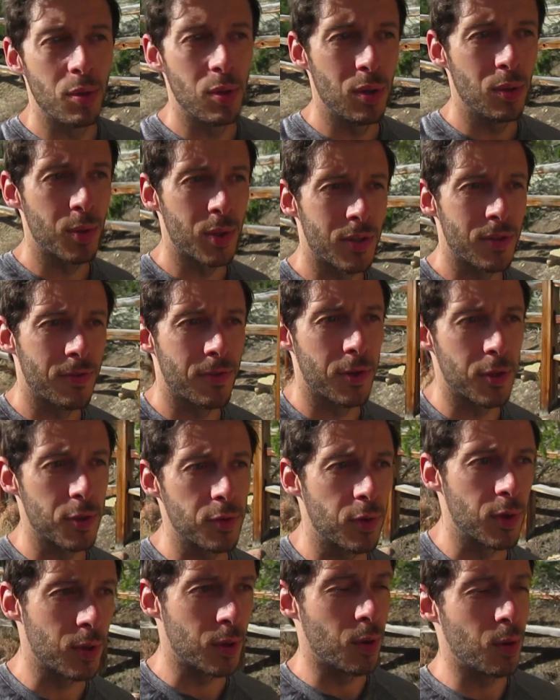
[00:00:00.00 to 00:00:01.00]
pool was first
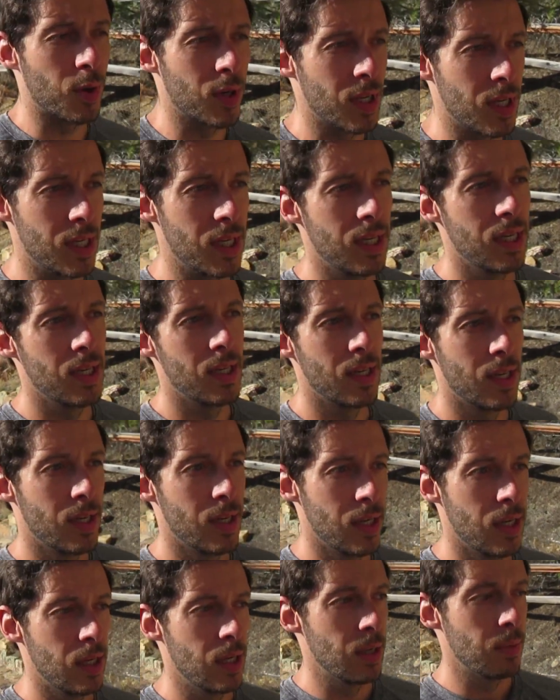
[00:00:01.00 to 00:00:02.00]
recorded
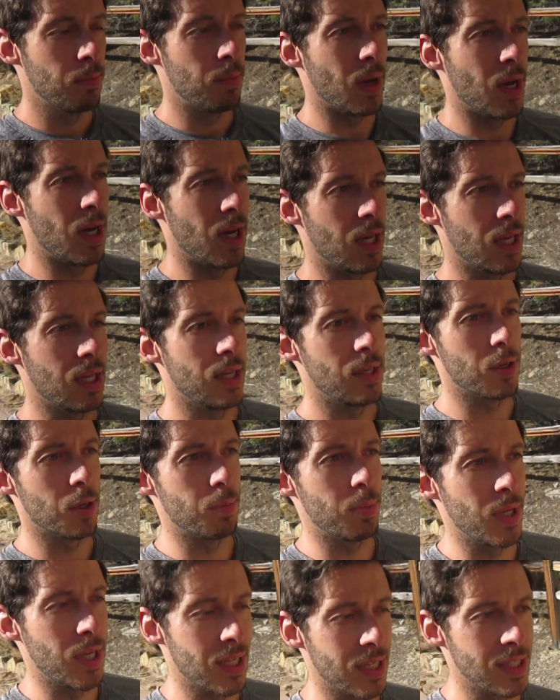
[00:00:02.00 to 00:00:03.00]
by
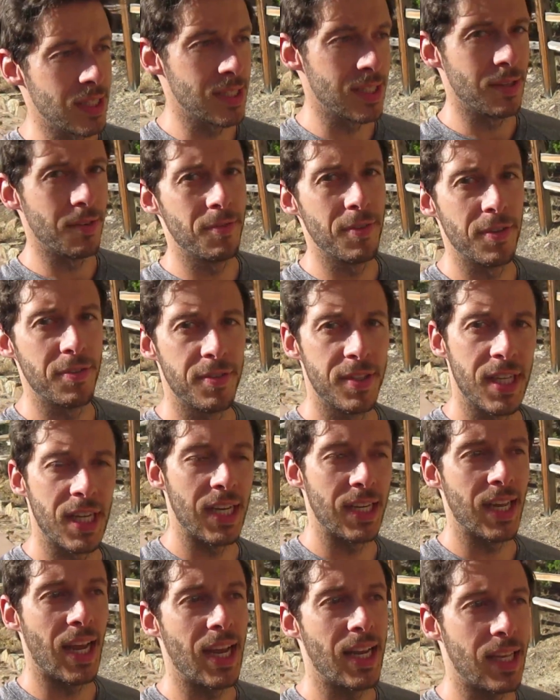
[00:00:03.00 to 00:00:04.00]
Europeans in
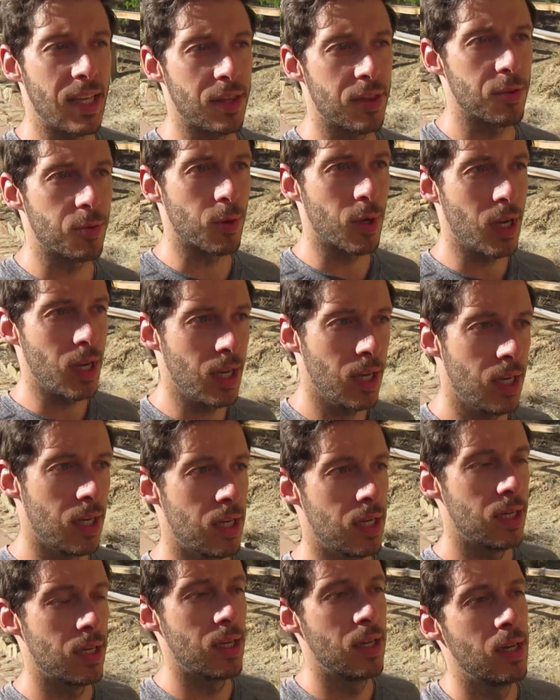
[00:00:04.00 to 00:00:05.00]
1583
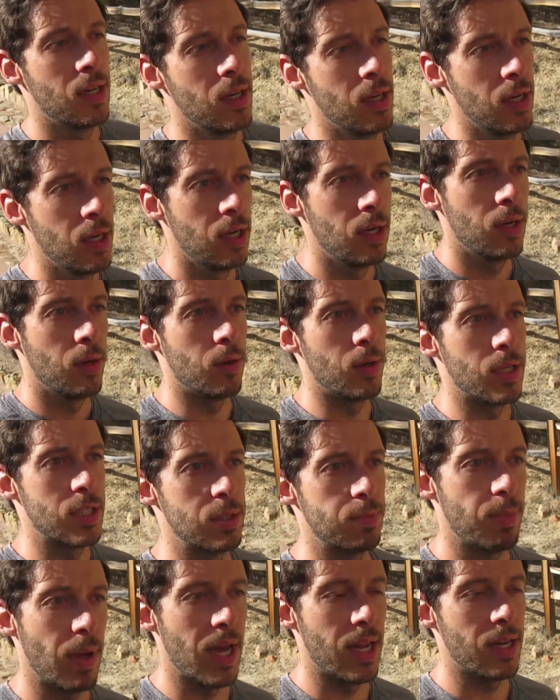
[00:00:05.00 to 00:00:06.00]
when a
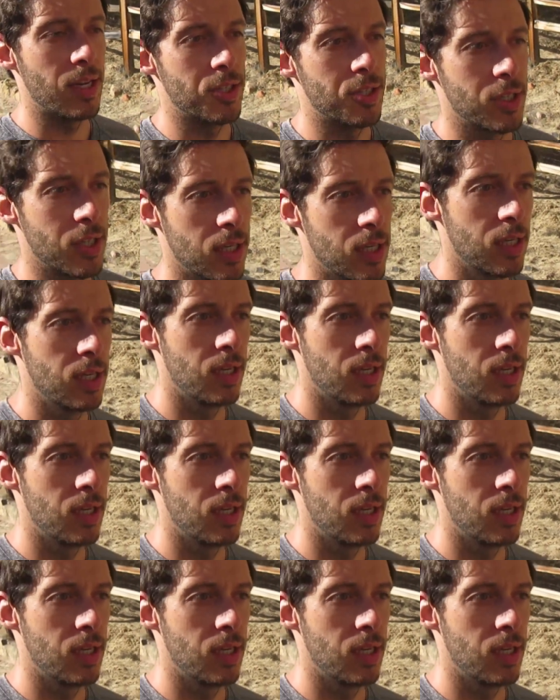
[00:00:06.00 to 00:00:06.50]
Spanish